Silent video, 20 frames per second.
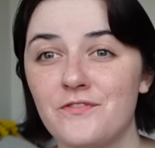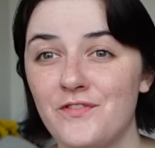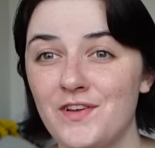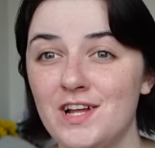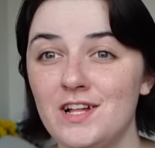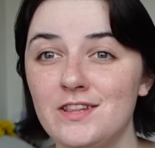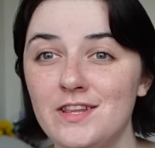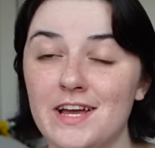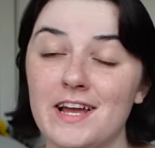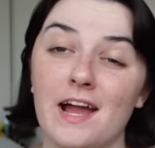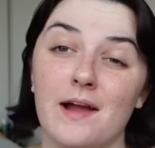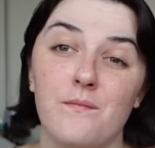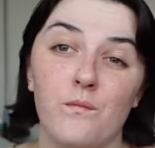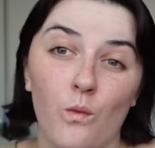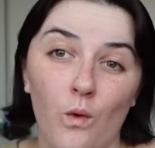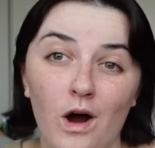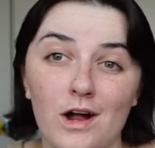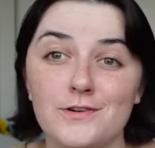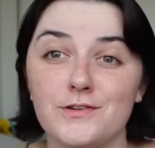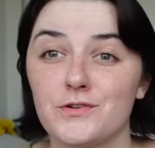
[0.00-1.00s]
feel like I'm
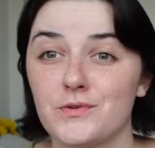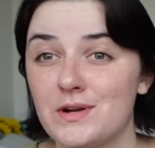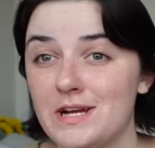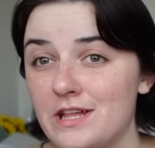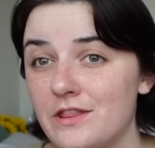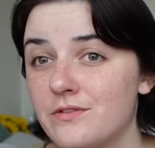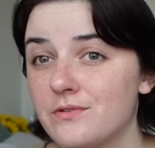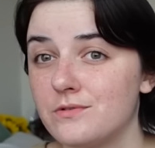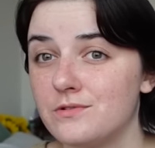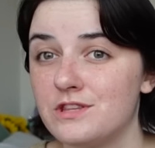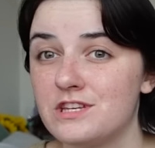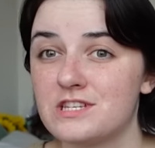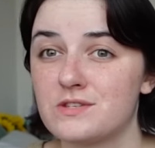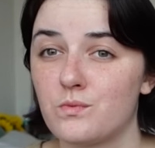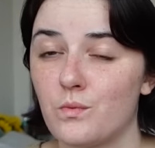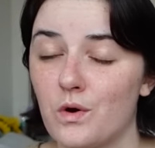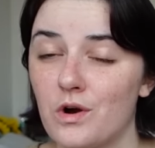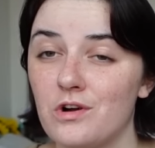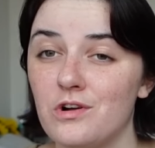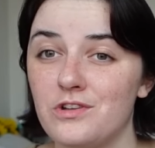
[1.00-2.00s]
wandering through this
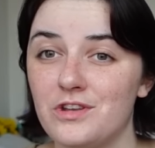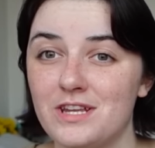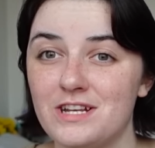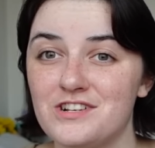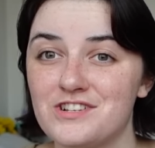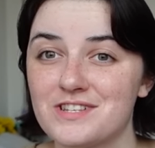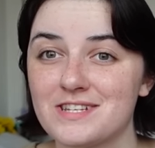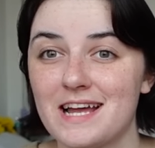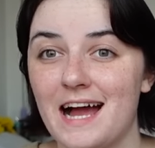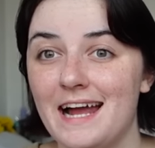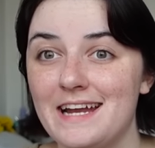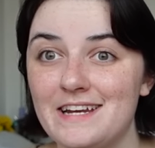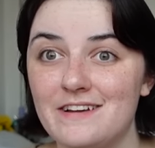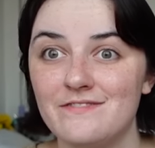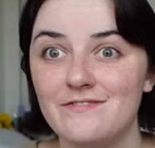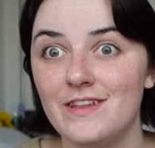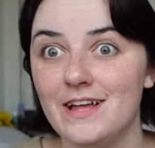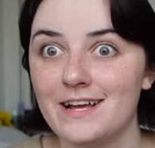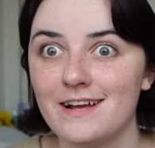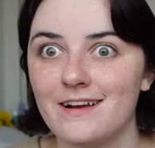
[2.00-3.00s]
world and just kind
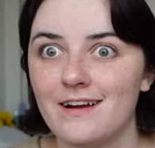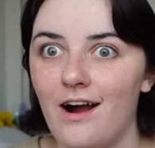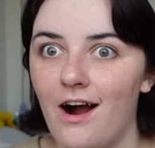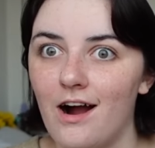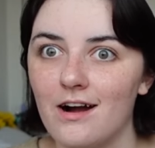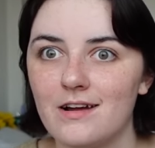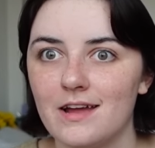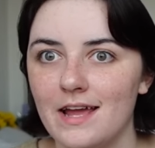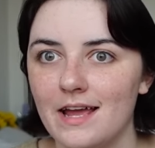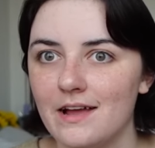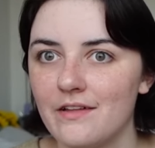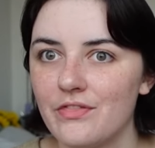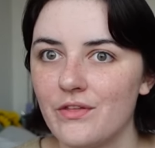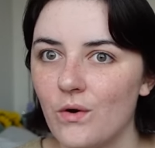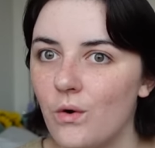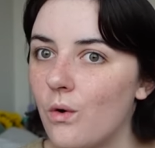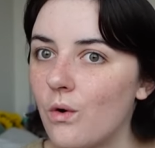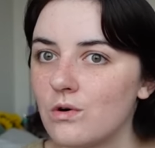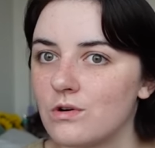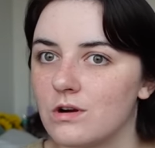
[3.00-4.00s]
of like gawking at
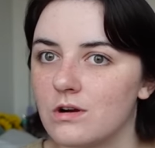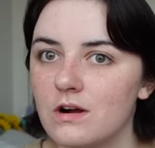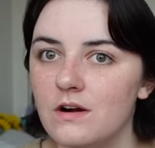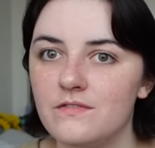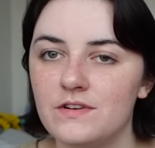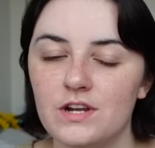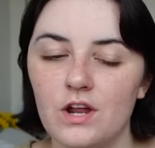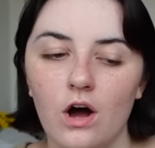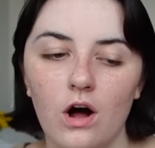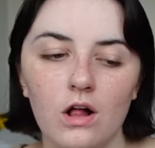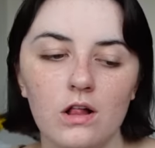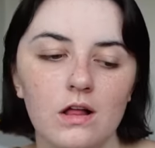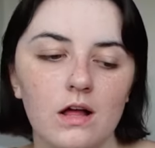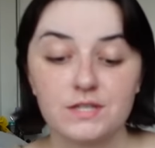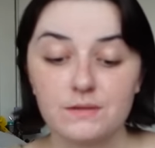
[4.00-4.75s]
the horror of it all.